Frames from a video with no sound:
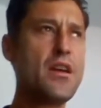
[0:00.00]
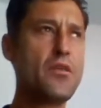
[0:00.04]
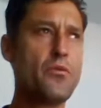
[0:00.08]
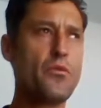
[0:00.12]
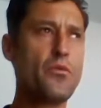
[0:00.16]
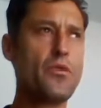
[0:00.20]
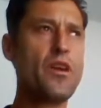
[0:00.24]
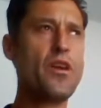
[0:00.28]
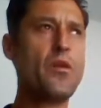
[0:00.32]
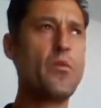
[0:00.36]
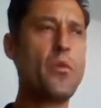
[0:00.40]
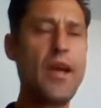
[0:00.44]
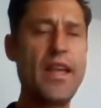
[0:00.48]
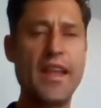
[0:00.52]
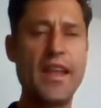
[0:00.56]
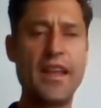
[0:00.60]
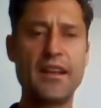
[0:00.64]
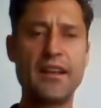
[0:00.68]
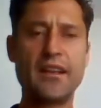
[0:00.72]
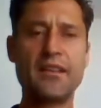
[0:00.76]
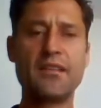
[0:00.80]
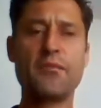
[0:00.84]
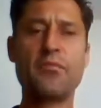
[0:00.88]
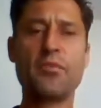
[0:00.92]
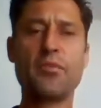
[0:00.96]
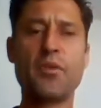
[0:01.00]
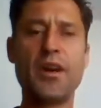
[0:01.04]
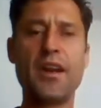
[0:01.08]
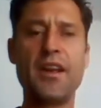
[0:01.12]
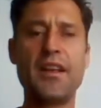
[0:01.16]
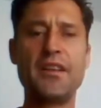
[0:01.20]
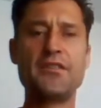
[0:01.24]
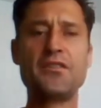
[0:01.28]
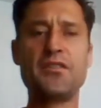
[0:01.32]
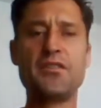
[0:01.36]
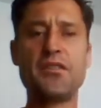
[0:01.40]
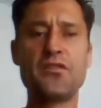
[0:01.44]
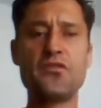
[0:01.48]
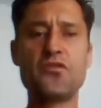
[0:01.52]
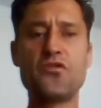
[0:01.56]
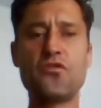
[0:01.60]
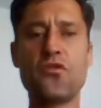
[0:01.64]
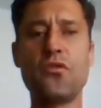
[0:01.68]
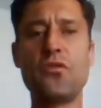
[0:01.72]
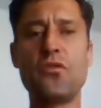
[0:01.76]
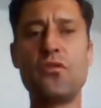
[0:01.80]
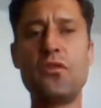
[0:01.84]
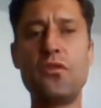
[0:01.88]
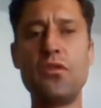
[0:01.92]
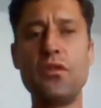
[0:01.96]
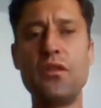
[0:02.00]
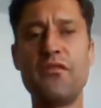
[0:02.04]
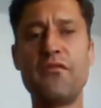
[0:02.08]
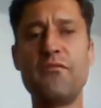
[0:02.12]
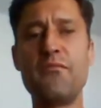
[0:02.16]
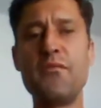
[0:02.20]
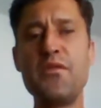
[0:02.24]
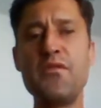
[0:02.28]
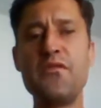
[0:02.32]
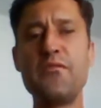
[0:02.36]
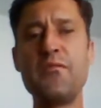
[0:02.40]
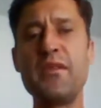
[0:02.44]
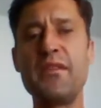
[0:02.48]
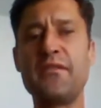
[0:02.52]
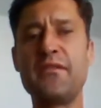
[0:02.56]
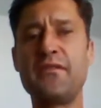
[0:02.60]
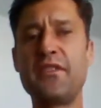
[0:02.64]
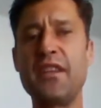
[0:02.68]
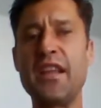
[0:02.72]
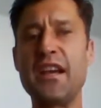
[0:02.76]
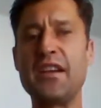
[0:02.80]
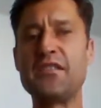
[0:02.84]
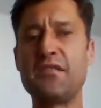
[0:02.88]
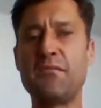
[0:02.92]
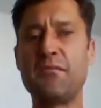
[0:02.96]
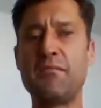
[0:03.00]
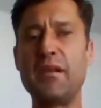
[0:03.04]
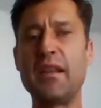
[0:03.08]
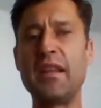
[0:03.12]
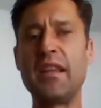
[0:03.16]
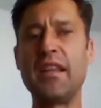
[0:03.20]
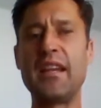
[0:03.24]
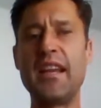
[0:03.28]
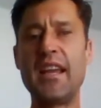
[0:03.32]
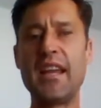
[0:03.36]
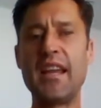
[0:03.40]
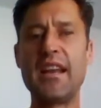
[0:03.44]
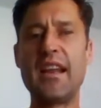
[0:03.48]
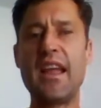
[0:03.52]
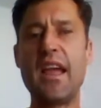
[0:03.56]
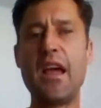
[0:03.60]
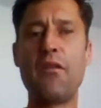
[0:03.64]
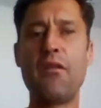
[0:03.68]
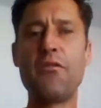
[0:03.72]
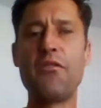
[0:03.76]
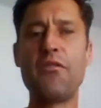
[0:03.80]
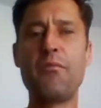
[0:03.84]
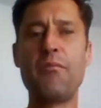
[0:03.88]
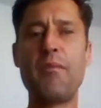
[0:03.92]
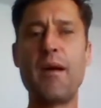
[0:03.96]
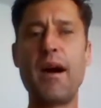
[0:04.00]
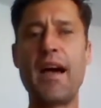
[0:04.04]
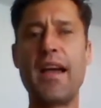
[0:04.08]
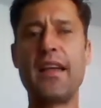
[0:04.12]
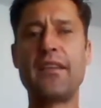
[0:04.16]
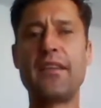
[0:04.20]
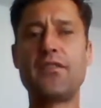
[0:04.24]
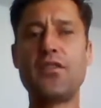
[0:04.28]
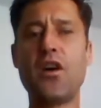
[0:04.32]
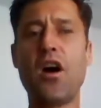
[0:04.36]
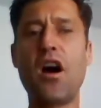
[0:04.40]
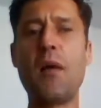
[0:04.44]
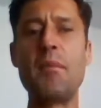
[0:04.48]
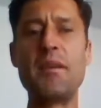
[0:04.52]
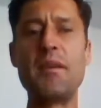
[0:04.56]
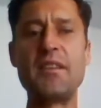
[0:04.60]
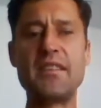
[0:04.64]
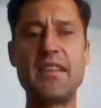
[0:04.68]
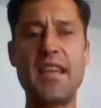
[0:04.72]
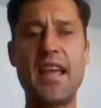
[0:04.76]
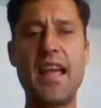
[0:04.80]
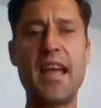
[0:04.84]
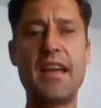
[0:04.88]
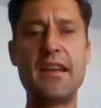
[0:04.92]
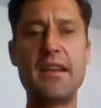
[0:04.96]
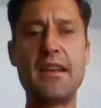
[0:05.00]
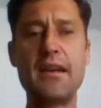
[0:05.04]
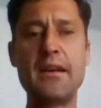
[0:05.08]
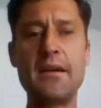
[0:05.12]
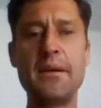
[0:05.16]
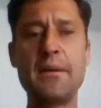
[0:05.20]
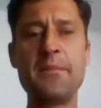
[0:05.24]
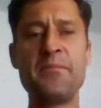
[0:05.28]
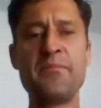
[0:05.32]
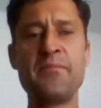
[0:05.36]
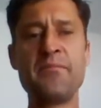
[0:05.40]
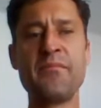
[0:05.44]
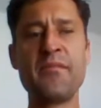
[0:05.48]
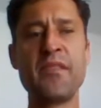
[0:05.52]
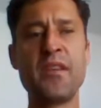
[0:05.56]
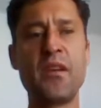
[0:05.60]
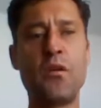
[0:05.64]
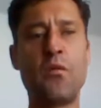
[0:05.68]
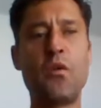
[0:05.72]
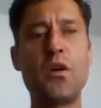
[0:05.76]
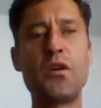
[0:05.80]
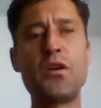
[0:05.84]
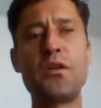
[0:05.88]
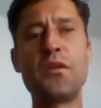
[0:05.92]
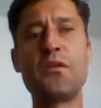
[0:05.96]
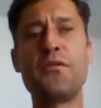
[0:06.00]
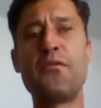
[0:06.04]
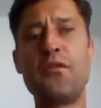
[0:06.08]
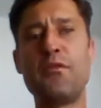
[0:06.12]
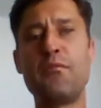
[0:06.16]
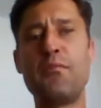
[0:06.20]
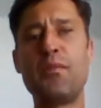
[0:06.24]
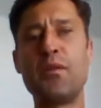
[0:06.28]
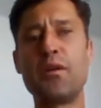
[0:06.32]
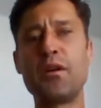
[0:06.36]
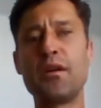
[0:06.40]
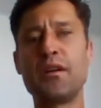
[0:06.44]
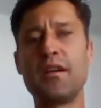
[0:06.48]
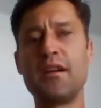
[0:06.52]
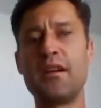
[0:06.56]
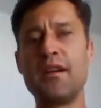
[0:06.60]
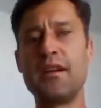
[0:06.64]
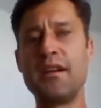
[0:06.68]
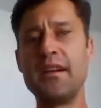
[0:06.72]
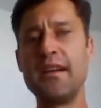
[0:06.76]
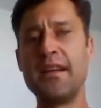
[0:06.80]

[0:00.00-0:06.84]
Reawakening the Brain's Control of Movement, Flexibility, and Health by Thomas Hanna. Wonderful book.